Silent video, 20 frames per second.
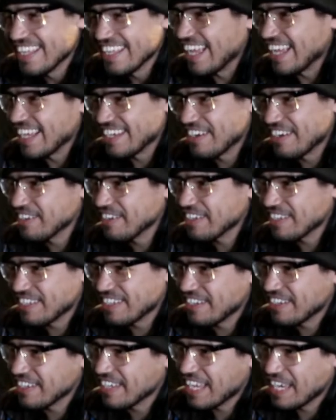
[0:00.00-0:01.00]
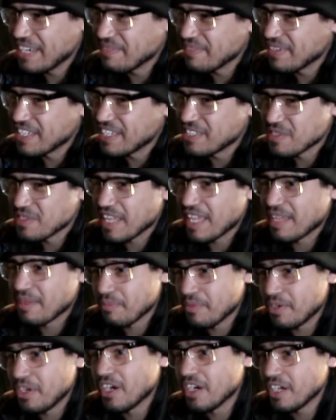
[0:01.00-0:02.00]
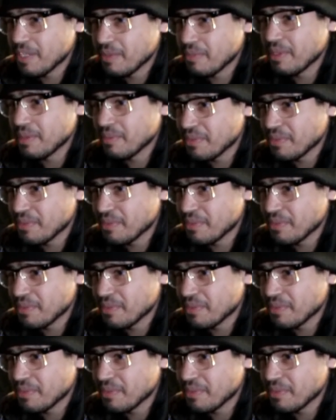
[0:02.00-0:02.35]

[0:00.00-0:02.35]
like don't don't get anybody to like nerdy